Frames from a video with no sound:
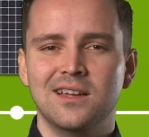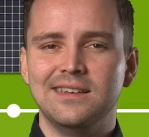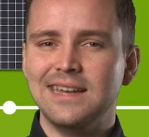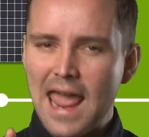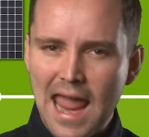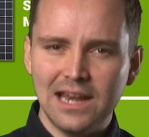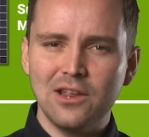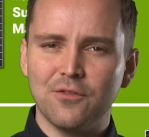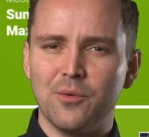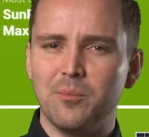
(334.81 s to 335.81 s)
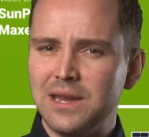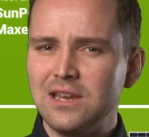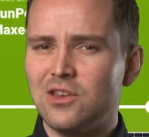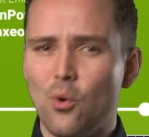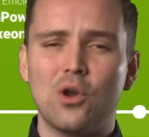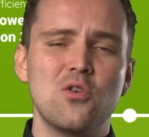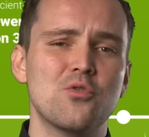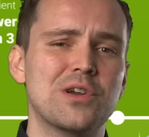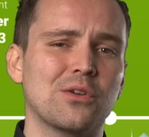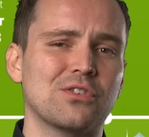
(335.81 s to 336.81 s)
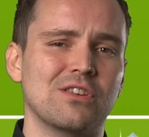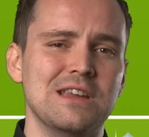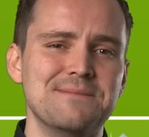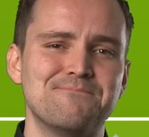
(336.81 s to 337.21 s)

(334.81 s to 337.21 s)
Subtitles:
Did any of them pique your curiosity?